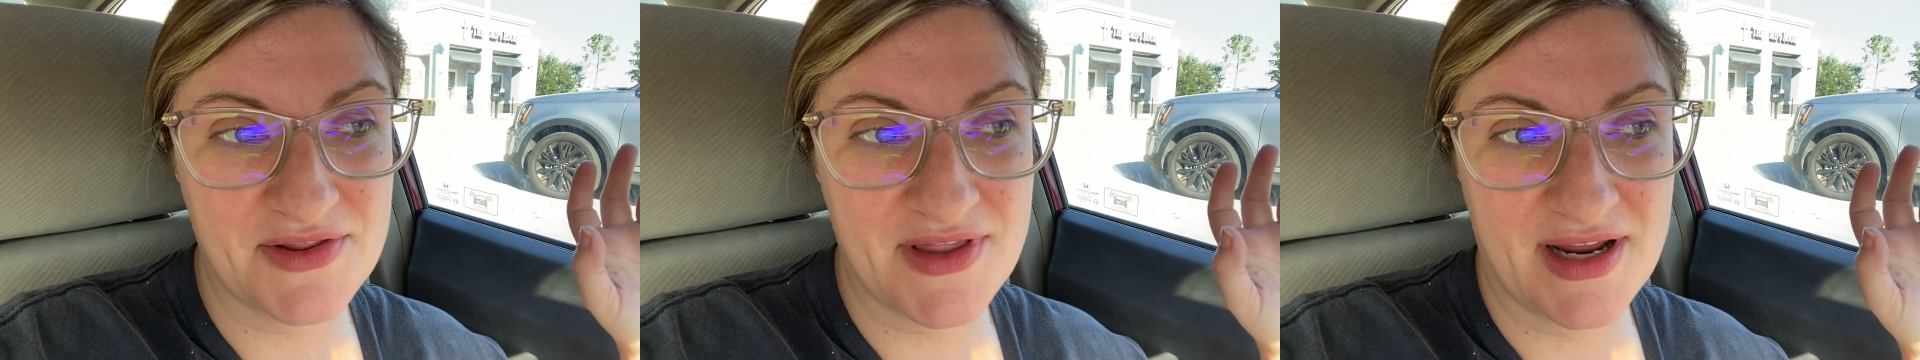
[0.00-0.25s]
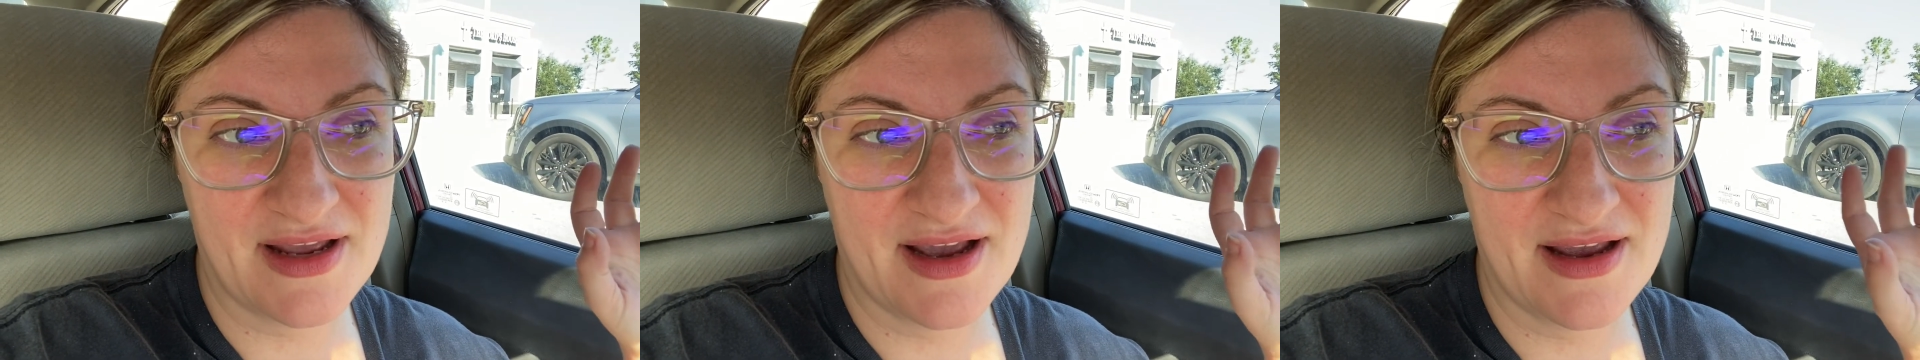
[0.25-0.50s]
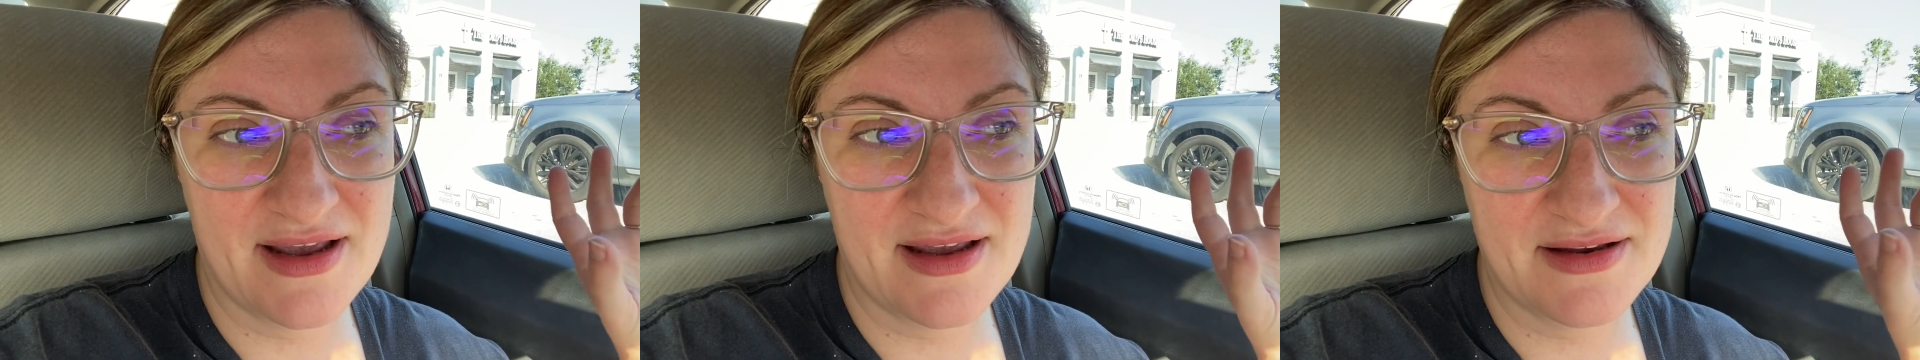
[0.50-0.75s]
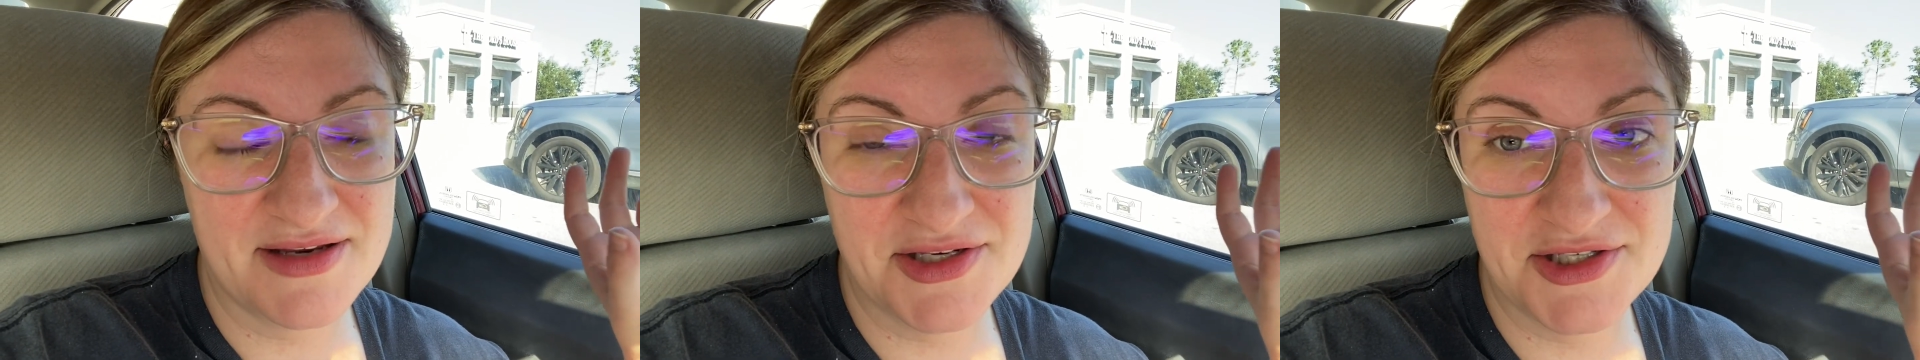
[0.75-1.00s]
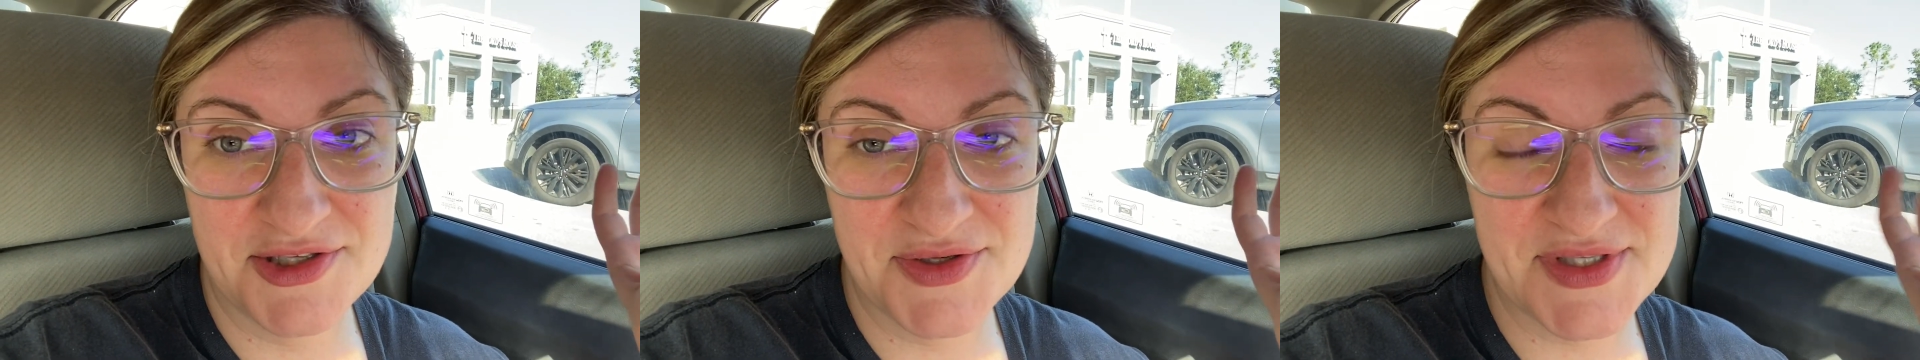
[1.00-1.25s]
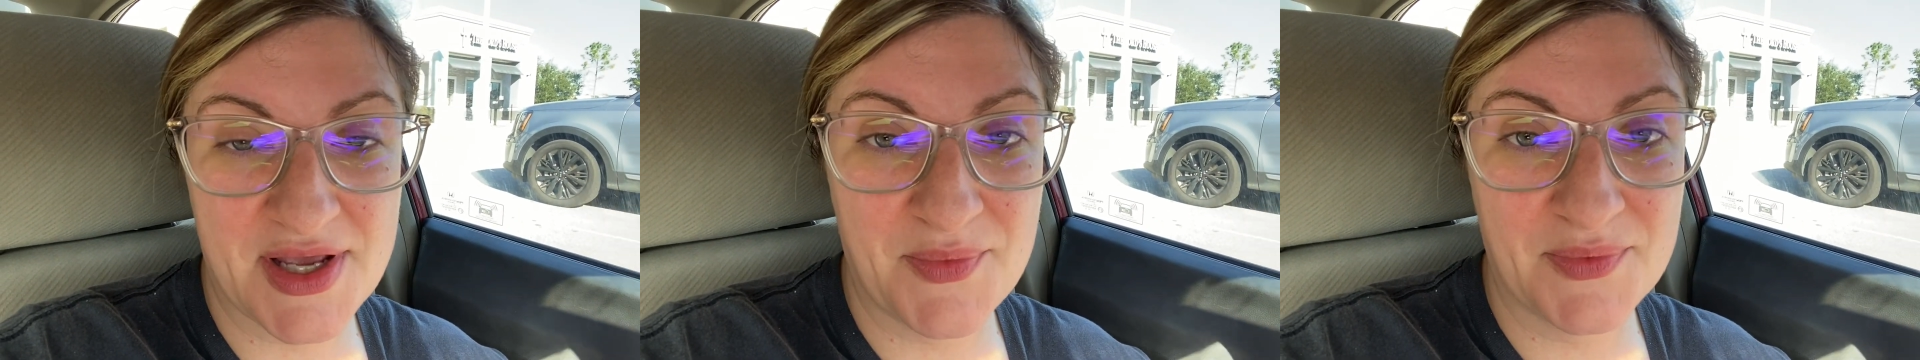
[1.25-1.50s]
that I, I need to
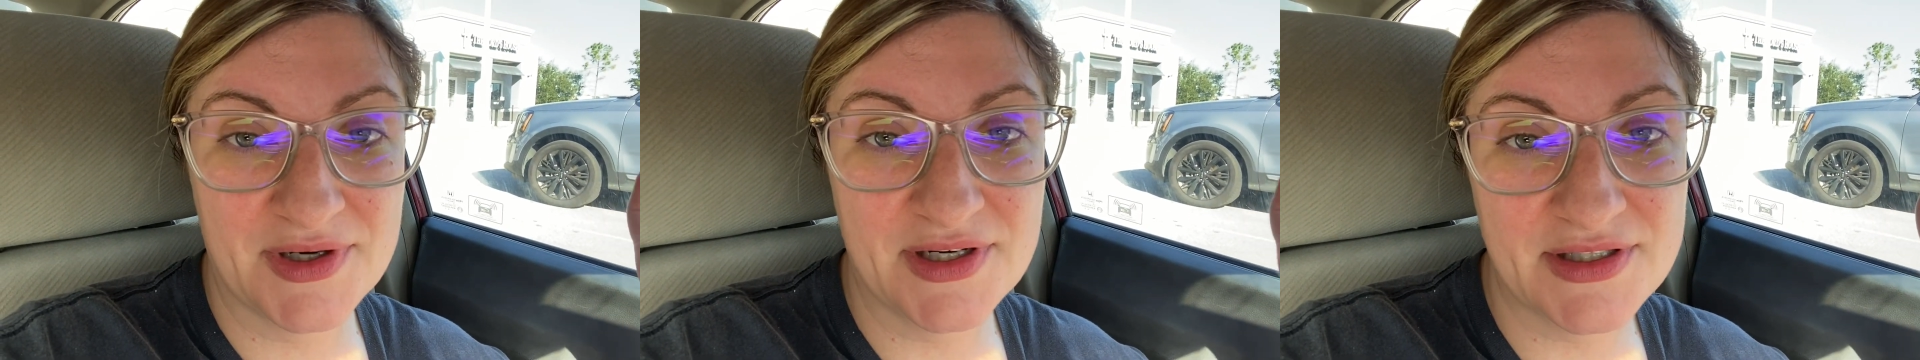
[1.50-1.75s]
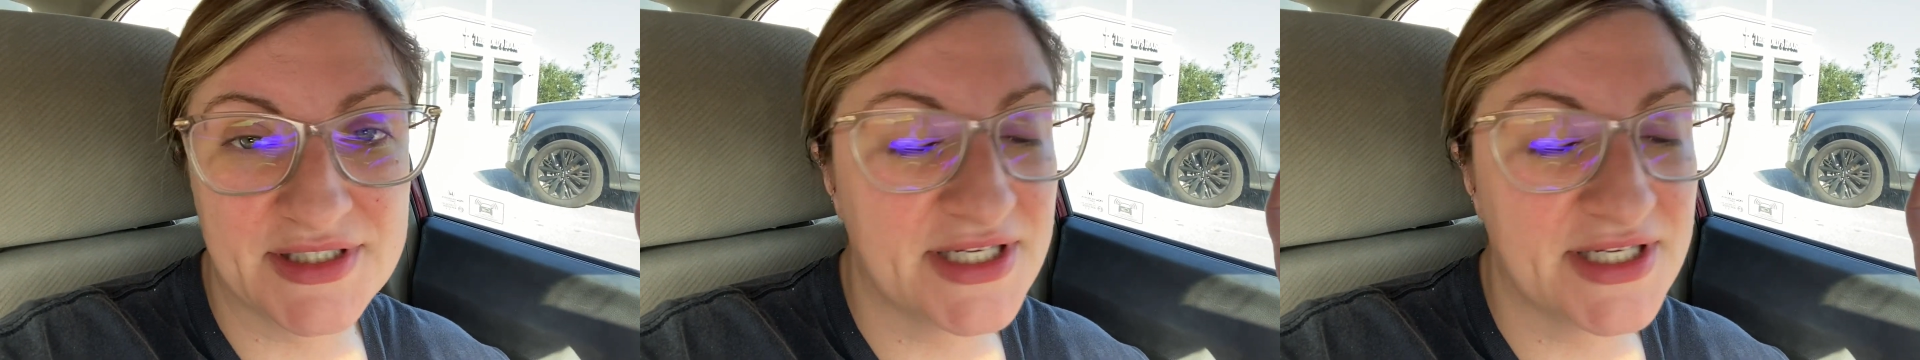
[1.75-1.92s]
use at work